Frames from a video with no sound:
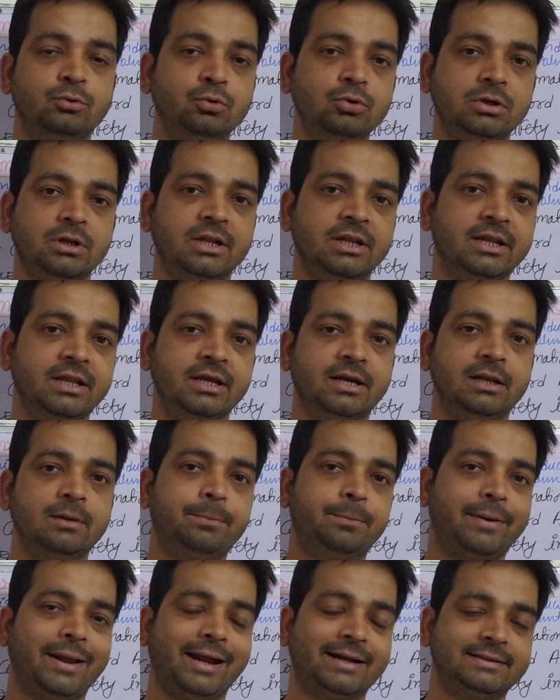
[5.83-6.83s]
good clinical
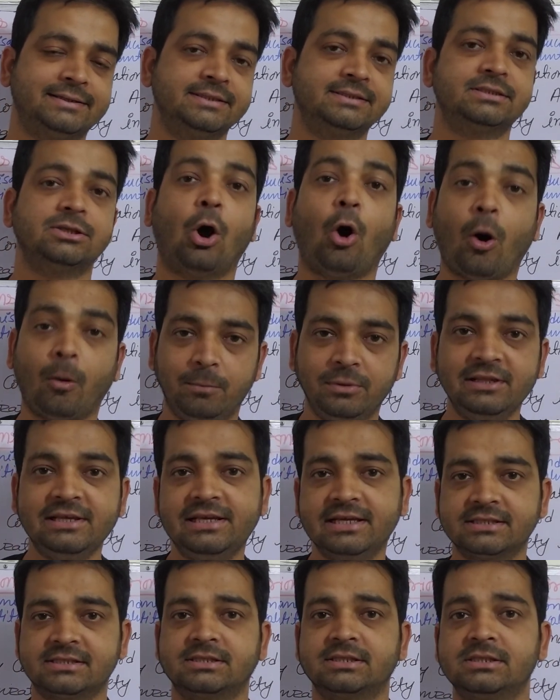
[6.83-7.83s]
practice
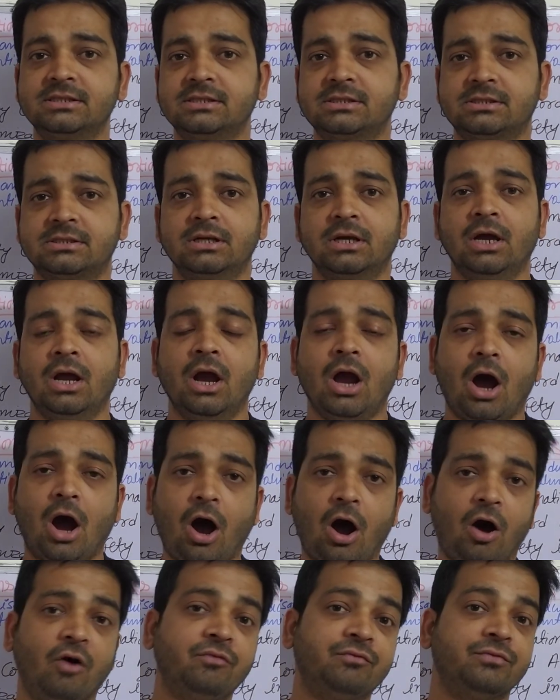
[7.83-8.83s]
obligations
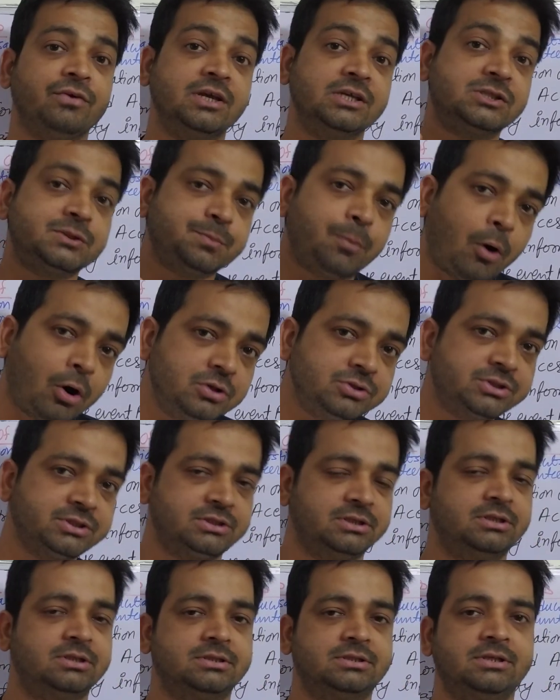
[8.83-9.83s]
of
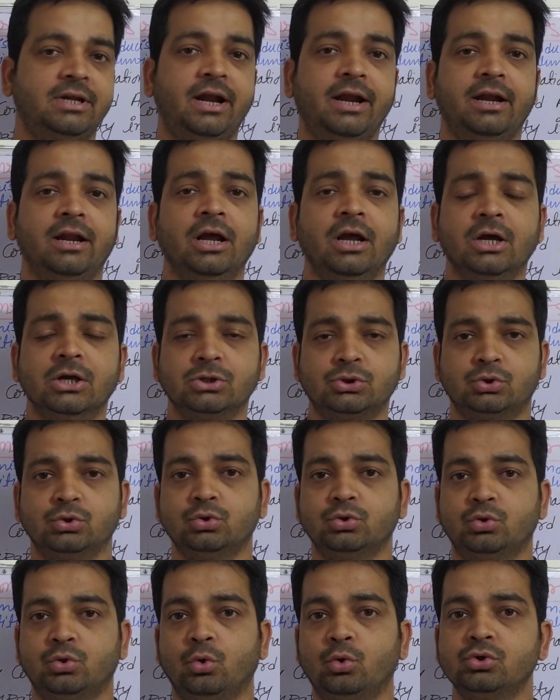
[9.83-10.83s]
sponsors, right? So
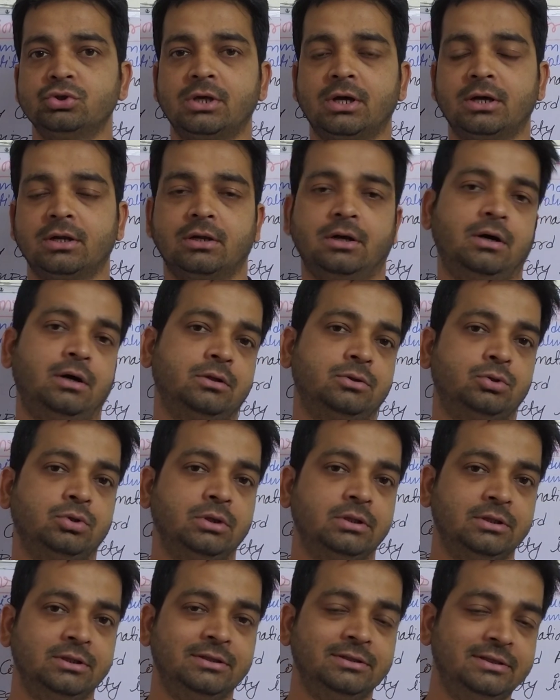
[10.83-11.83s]
those are
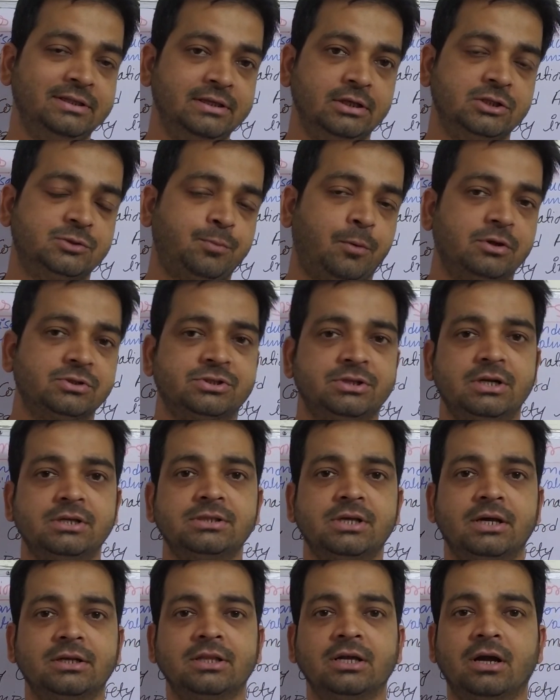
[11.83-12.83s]
the
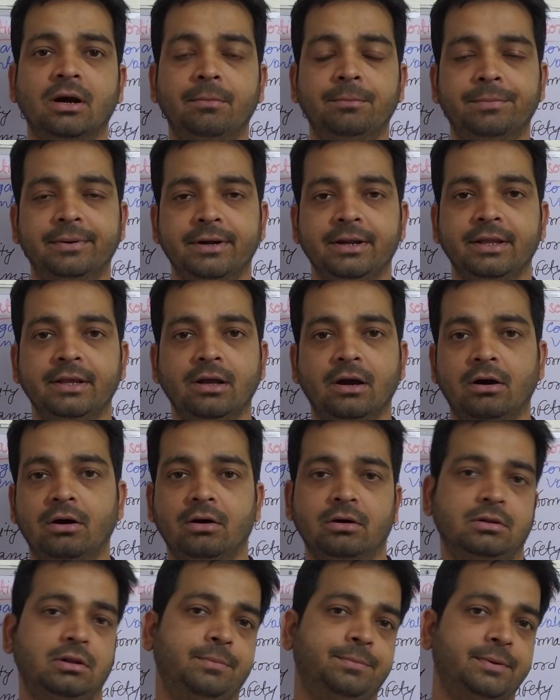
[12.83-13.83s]
sponsors are the company
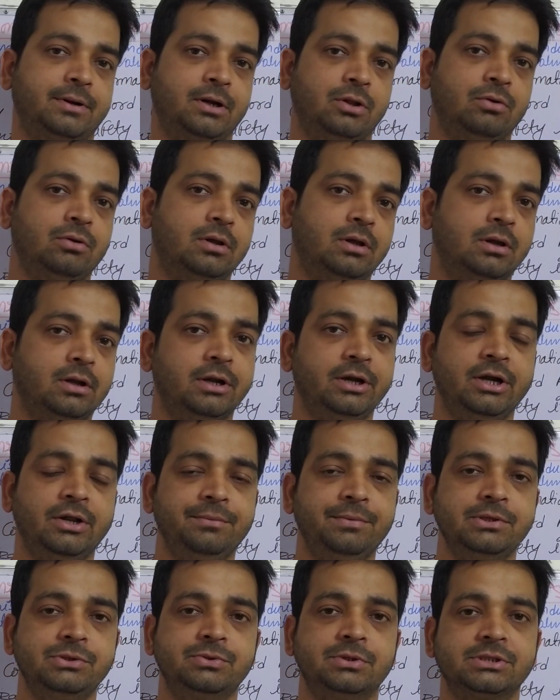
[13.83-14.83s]
or the particular
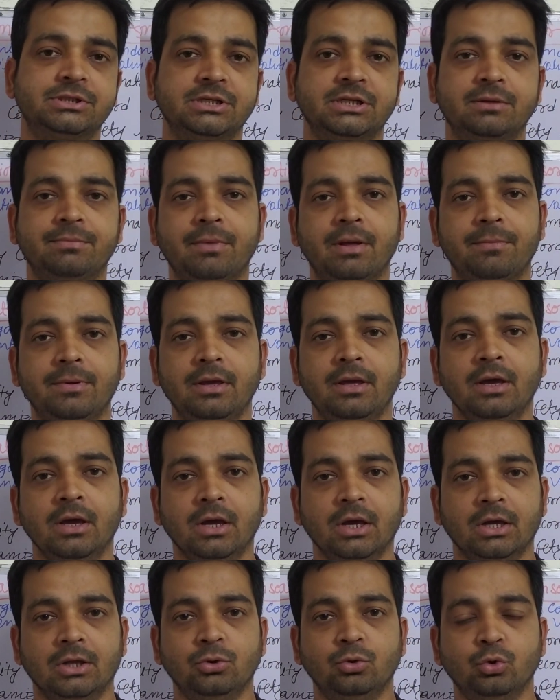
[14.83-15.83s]
individuals, it may be
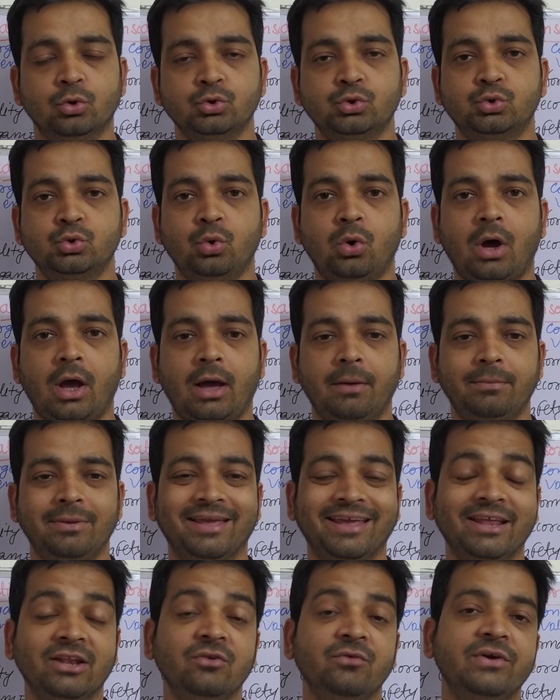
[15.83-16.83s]
those who have
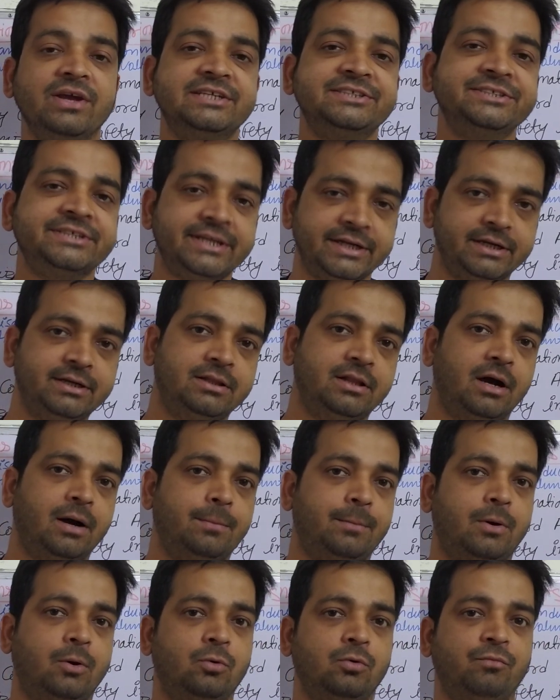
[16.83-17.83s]
invested the
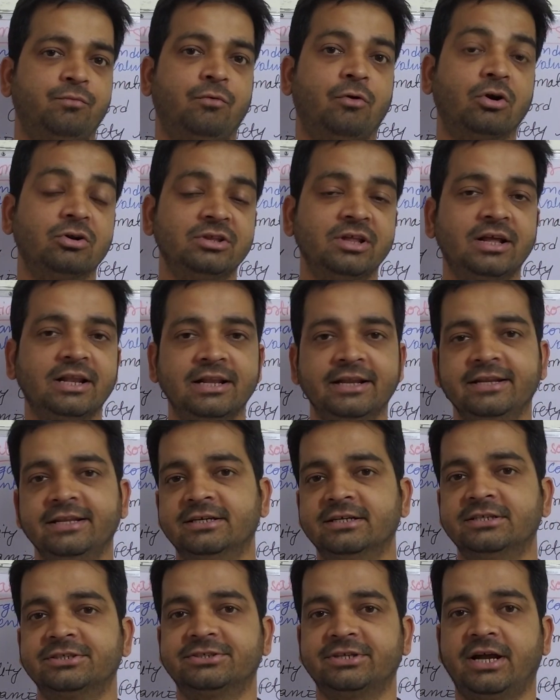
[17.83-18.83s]
amount for the
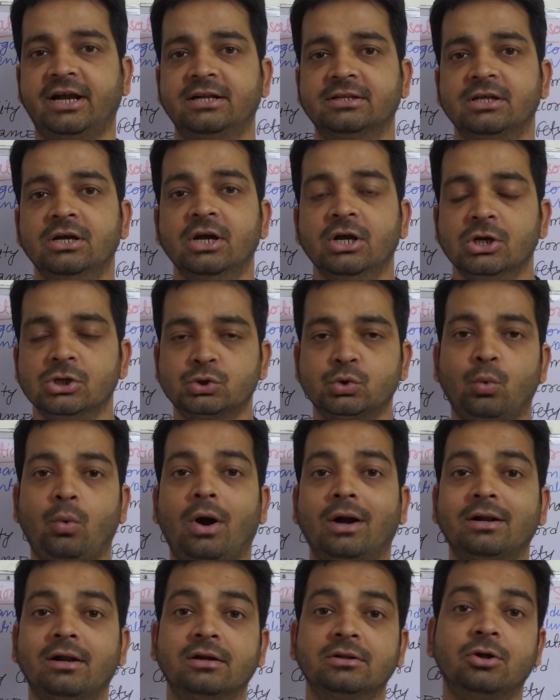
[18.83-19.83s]
clinical trials. So
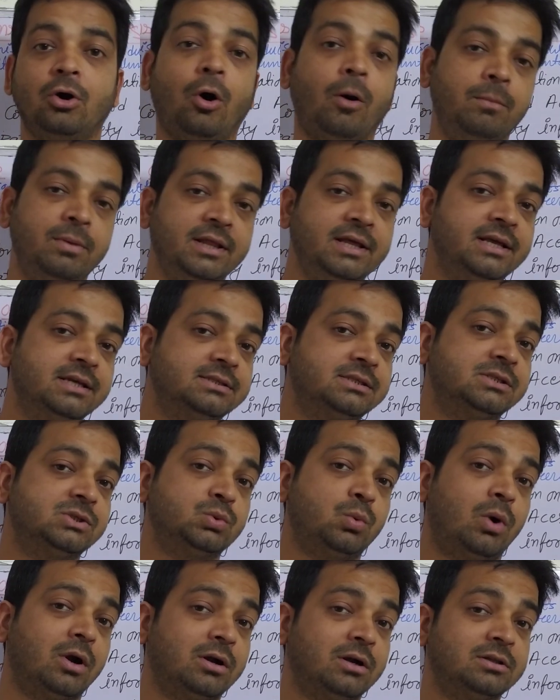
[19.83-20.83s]
what are the obligations,
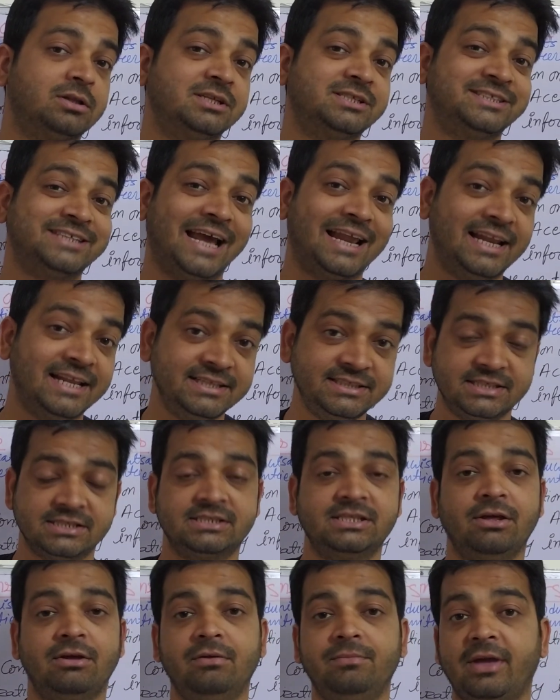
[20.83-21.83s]
what are the challenges
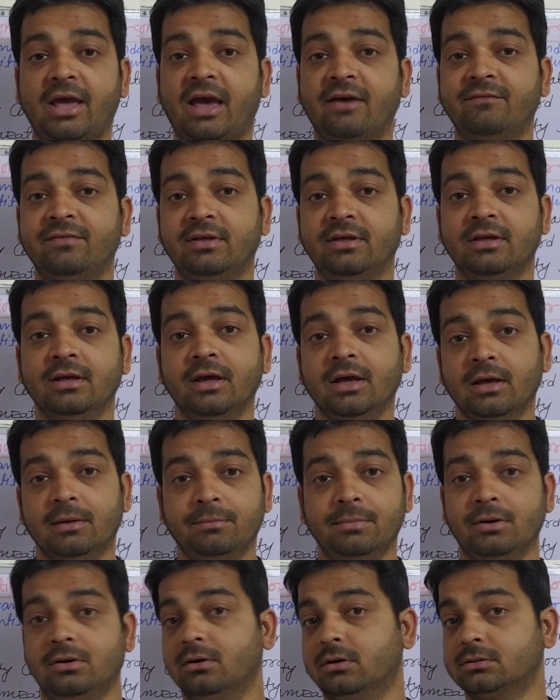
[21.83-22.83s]
they'll be having,
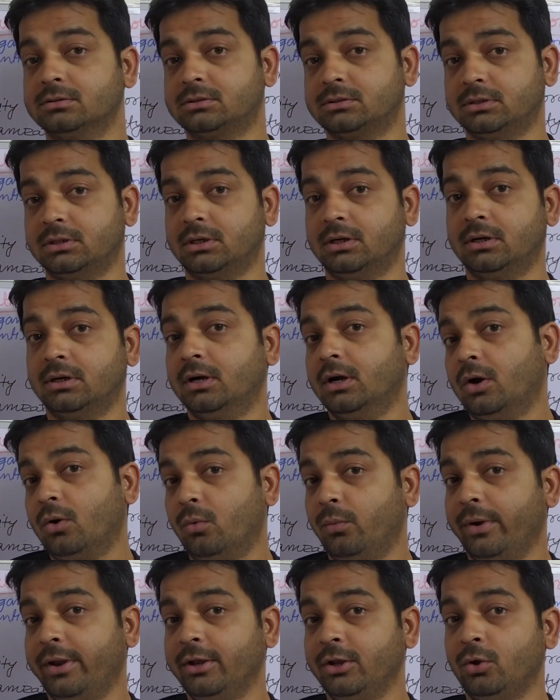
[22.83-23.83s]
because
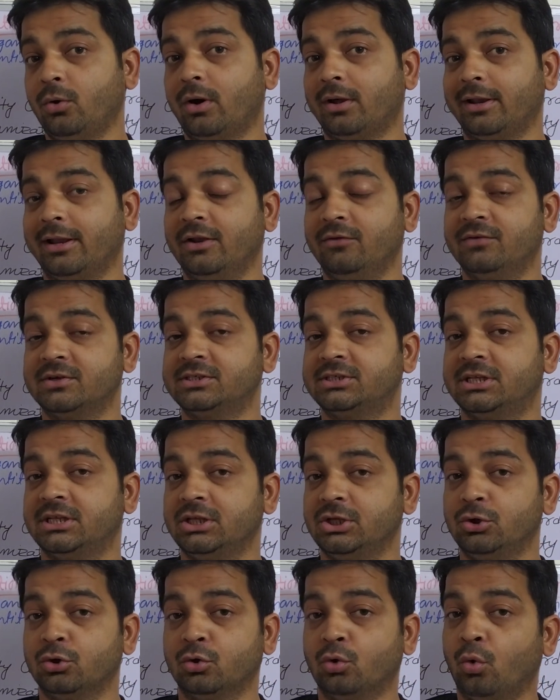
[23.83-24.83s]
when you are investing
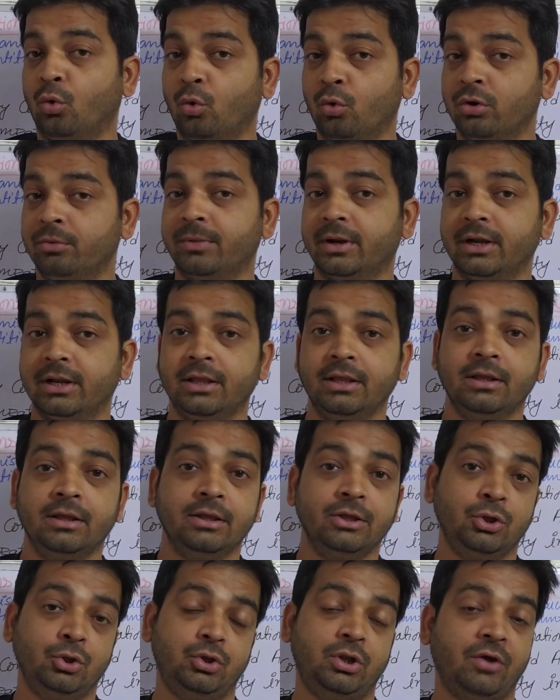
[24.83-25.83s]
your own
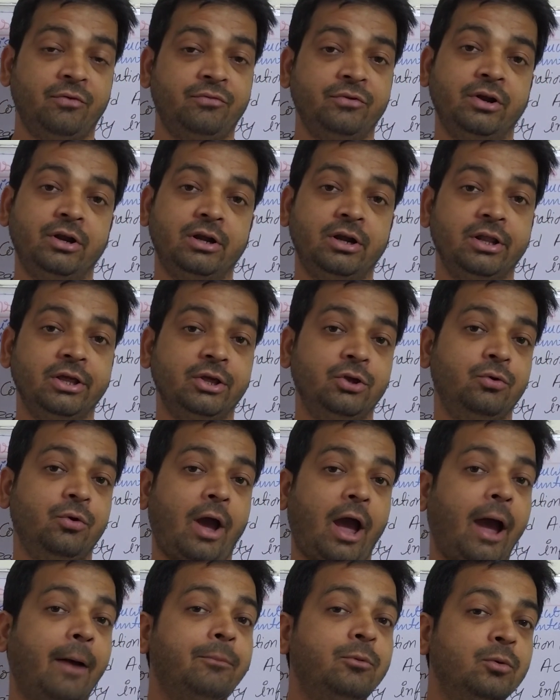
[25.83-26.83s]
money, definitely you
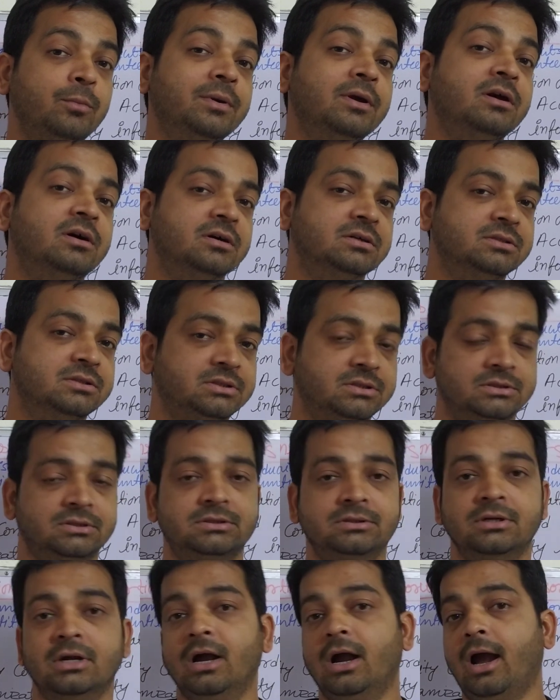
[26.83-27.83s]
have to be
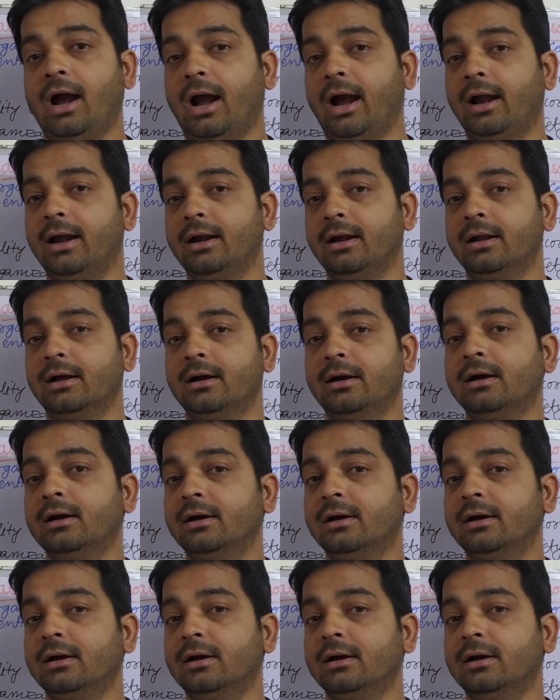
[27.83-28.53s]
concerned, and